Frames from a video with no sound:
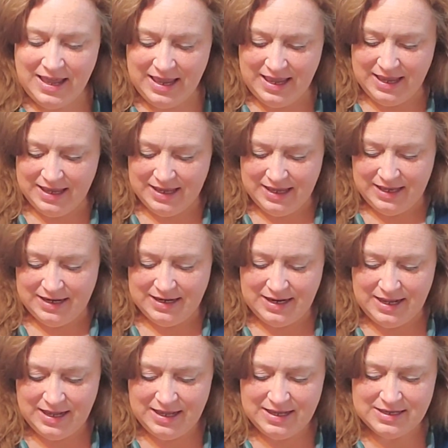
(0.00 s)

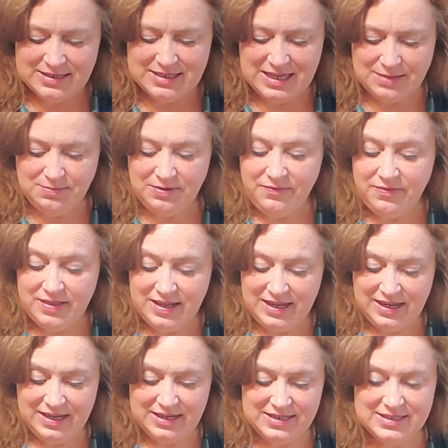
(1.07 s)
and some of
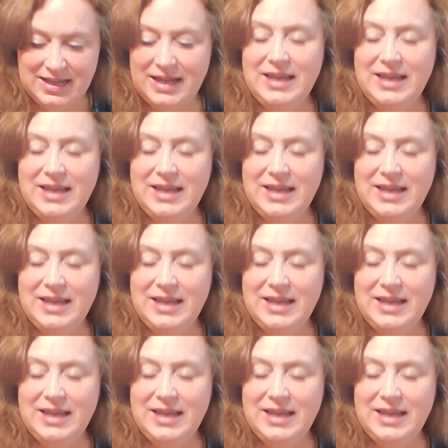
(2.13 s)
these